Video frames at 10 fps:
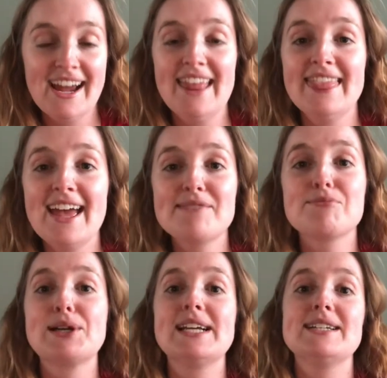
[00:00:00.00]
and then
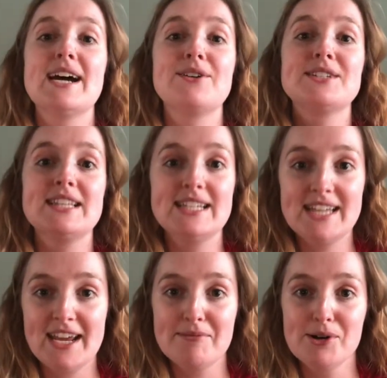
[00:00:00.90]
bring it down to the
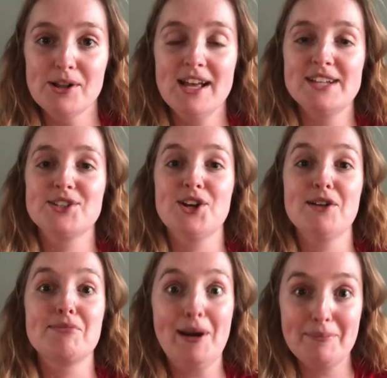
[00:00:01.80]
table and
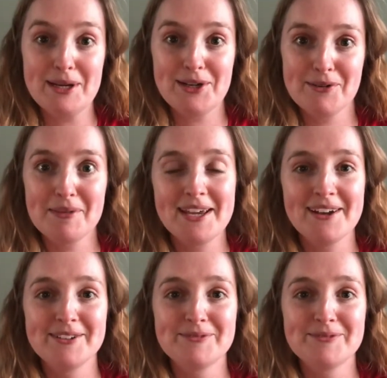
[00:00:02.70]
start prepping your meal.